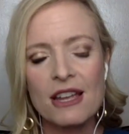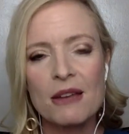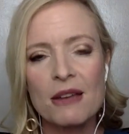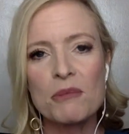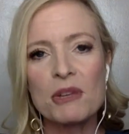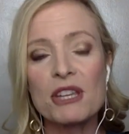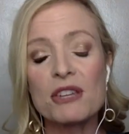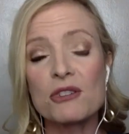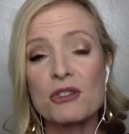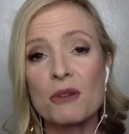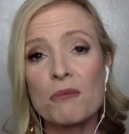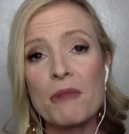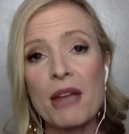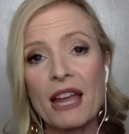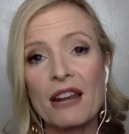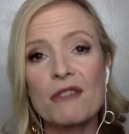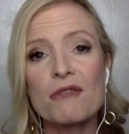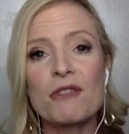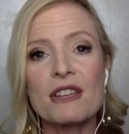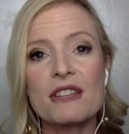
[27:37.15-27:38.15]
because you're
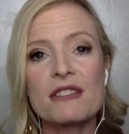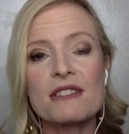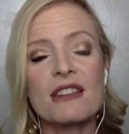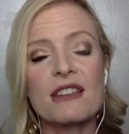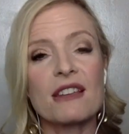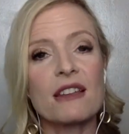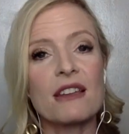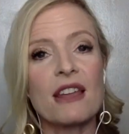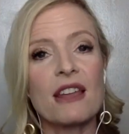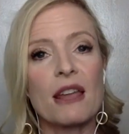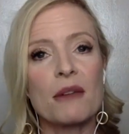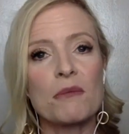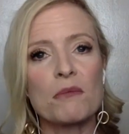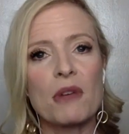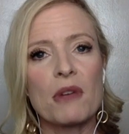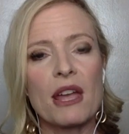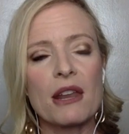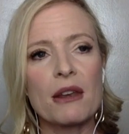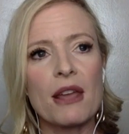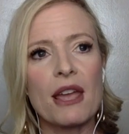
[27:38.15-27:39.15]
manifesting
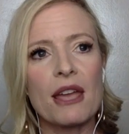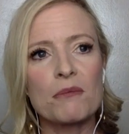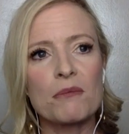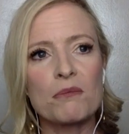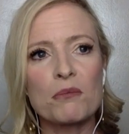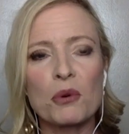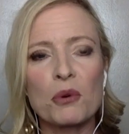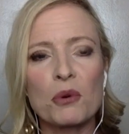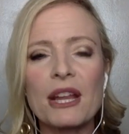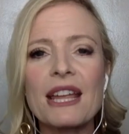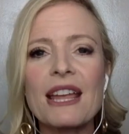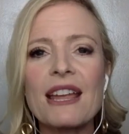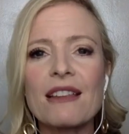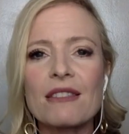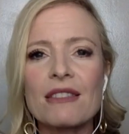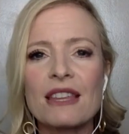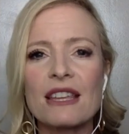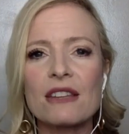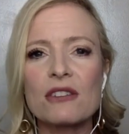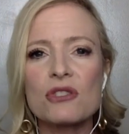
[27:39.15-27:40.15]
and bringing
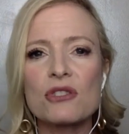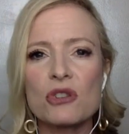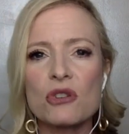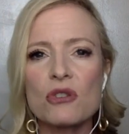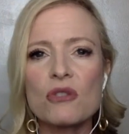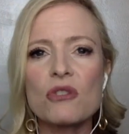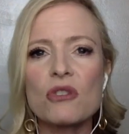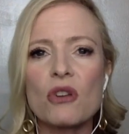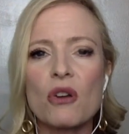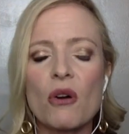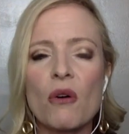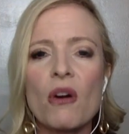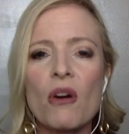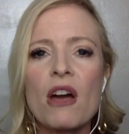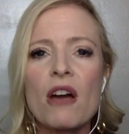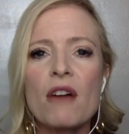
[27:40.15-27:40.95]
things to you